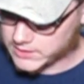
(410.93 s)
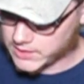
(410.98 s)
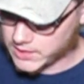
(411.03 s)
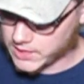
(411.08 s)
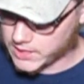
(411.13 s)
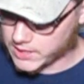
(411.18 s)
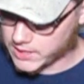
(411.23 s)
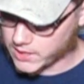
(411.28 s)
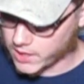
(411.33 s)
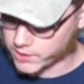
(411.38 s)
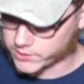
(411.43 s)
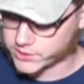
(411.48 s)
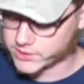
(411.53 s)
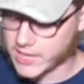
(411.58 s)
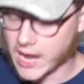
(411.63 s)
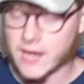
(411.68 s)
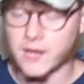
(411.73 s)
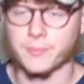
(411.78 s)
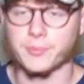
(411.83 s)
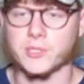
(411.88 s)
Uh, our
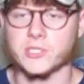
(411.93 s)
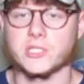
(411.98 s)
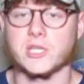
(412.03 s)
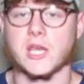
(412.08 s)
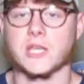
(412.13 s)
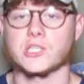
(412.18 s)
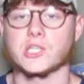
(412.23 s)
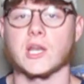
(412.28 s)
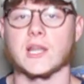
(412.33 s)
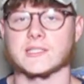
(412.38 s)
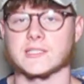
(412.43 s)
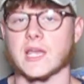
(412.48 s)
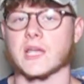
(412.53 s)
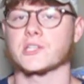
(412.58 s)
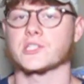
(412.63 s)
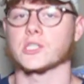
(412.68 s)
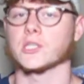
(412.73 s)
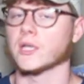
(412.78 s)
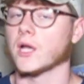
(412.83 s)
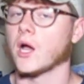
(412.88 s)
stock appreciation has
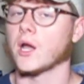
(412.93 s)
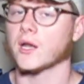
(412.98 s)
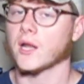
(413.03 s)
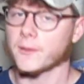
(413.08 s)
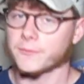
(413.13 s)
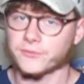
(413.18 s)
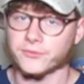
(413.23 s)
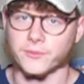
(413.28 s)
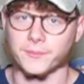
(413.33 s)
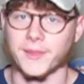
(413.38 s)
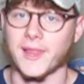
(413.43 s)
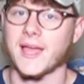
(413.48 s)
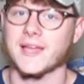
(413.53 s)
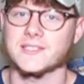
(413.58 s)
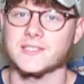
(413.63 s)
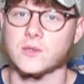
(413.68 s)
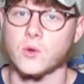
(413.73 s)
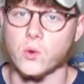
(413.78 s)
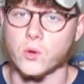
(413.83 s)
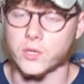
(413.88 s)
actually gone up from
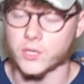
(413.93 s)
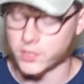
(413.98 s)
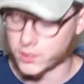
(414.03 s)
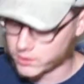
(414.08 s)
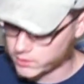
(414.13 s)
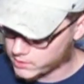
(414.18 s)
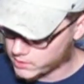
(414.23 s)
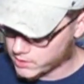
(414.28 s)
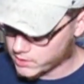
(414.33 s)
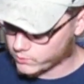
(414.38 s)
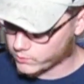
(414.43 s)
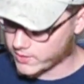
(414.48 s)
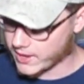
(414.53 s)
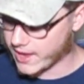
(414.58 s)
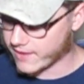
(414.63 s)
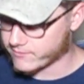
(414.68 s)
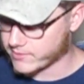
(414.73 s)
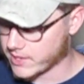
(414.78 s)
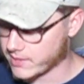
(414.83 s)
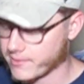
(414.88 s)
last quarter. We
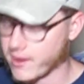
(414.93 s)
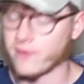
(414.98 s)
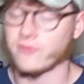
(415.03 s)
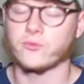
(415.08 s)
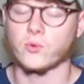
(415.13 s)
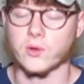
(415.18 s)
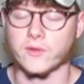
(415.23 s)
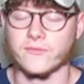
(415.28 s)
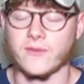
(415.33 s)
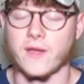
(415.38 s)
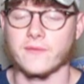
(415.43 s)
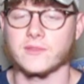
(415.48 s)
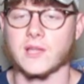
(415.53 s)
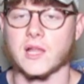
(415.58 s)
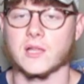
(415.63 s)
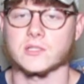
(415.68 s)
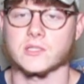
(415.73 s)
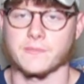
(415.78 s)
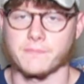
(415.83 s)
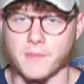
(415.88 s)
have made about
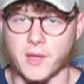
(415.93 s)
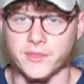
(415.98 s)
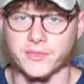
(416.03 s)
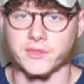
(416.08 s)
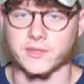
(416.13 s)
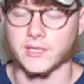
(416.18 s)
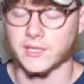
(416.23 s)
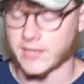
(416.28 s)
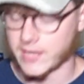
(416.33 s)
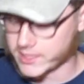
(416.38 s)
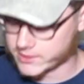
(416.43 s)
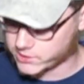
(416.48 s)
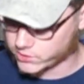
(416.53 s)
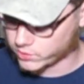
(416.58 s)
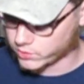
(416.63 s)
$45 a month in the last